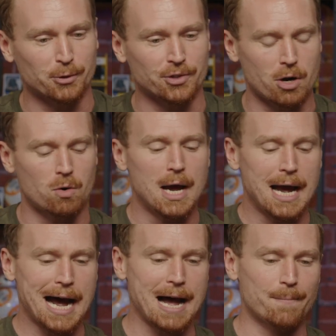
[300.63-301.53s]
Sure. So
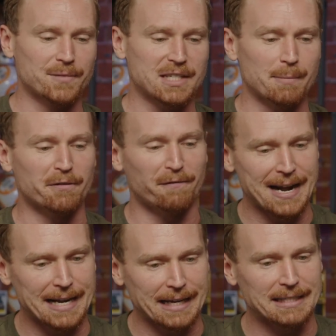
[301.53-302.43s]
um, some of the
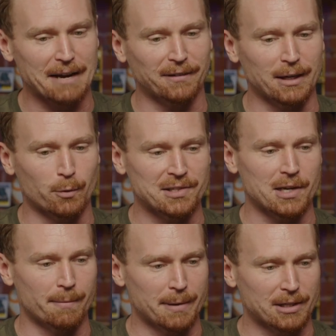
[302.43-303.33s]
fighting definitely was
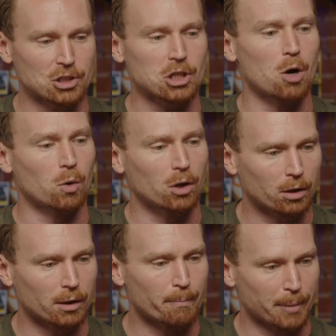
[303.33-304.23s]
a bit
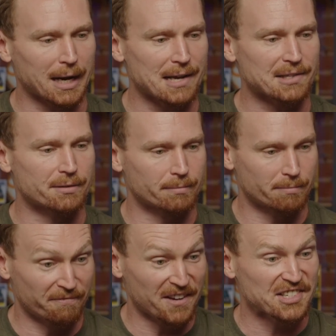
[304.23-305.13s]
slower because
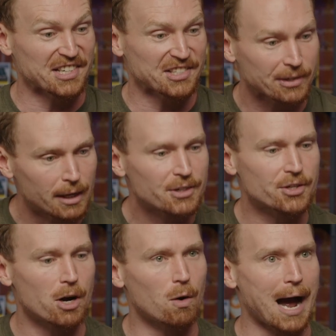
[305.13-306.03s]
physics.
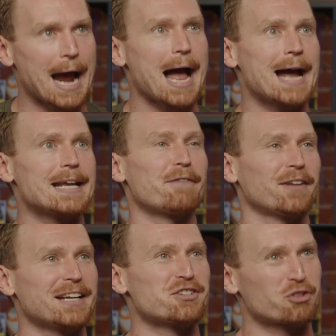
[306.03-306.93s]
So I, I
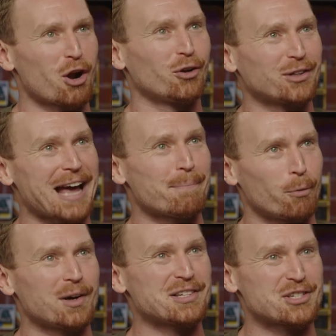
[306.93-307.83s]
definitely struggled at
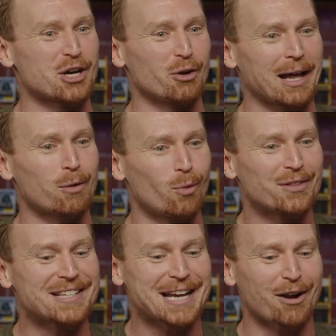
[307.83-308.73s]
points to go like, well,
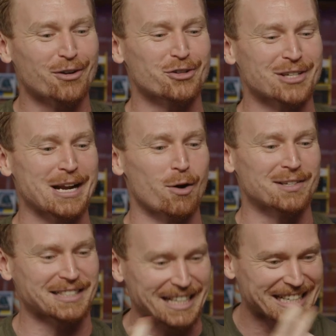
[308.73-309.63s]
these characters I know is
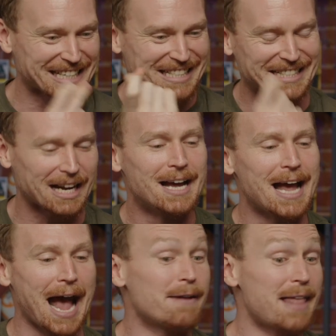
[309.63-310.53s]
like, ta, ta, ta, ta, ta.
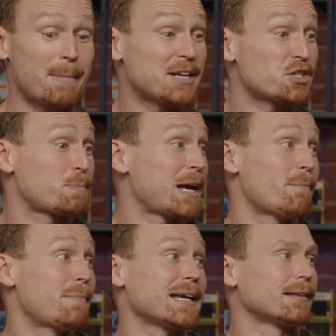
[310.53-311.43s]
And yeah. that might just be
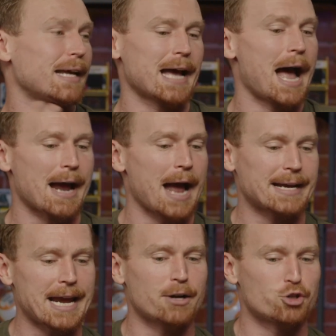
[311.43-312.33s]
on me. Like, I, I
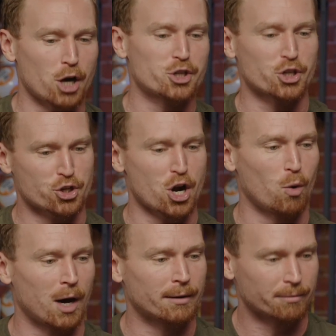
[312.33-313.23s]
can't judge the show
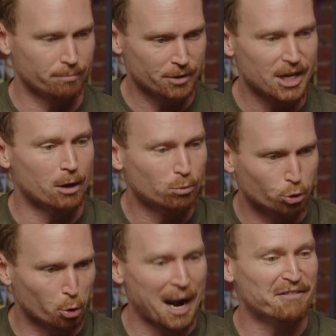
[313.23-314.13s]
on, you know,
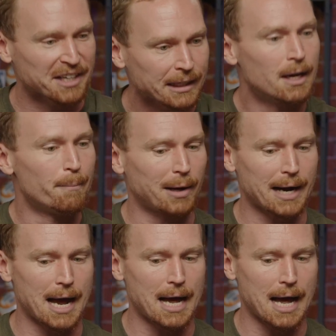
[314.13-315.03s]
gravity. But
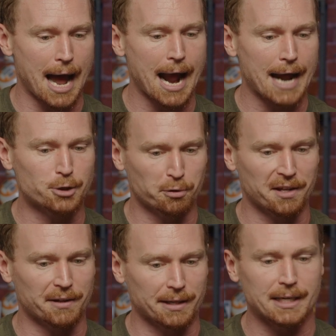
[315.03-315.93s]
uh, I, I do
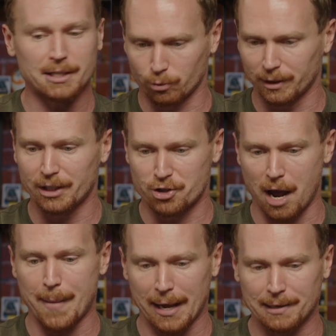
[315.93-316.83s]
think it does a really good
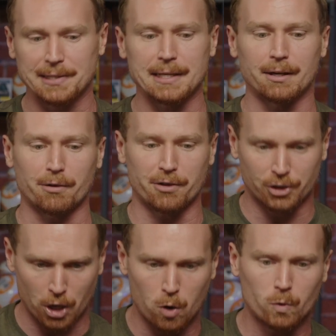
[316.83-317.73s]
job balancing the
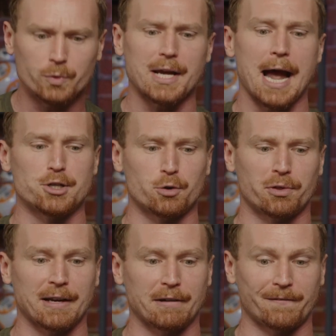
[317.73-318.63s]
tones. I do
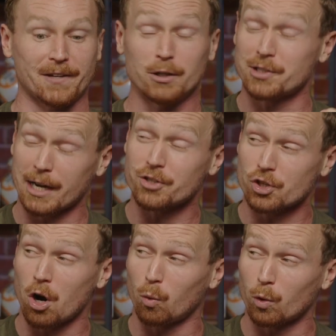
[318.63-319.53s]
think it feels like a
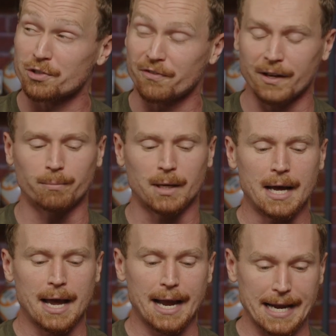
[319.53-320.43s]
Star Wars film
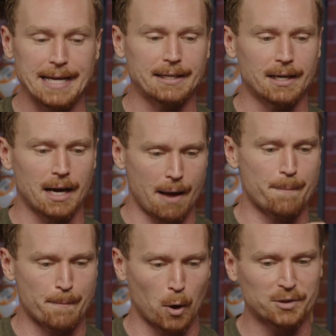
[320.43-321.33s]
mm-hmm. in a
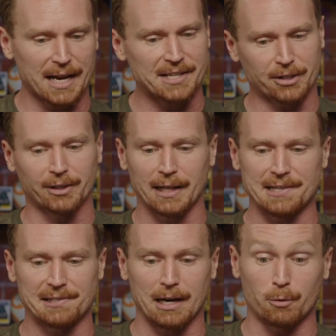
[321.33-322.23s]

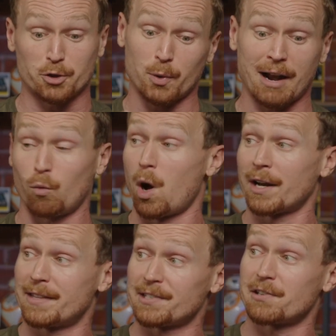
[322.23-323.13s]
multi-serialized setting, which is what I've
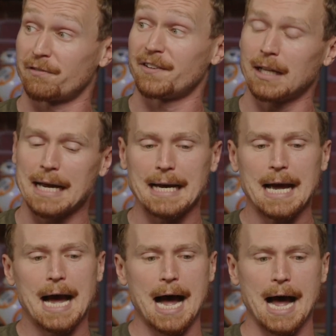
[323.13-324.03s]
wanted these to feel like.
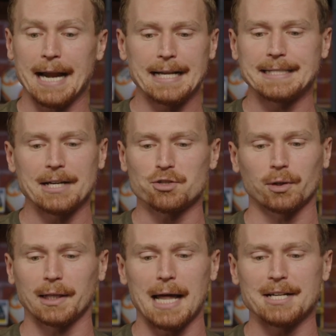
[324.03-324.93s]
Uh, and it doesn't
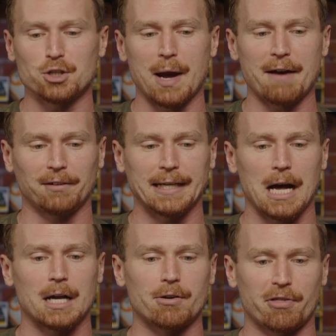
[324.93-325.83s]
rely too heavily
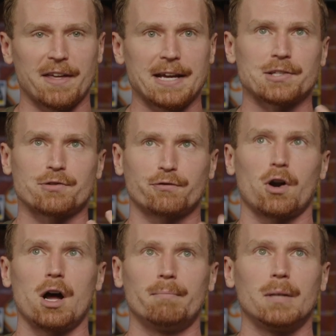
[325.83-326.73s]
on things
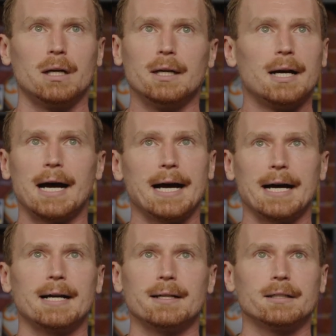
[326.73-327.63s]
from
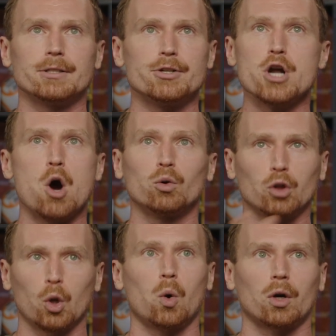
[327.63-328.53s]
uh, known
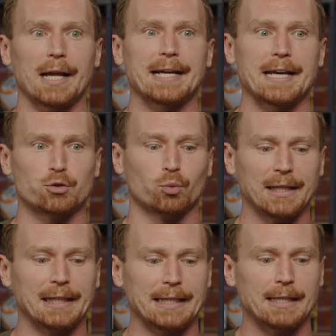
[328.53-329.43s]
lore. Like, it's
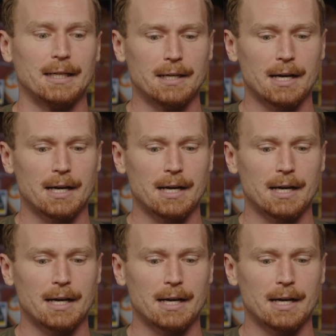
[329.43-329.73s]
really...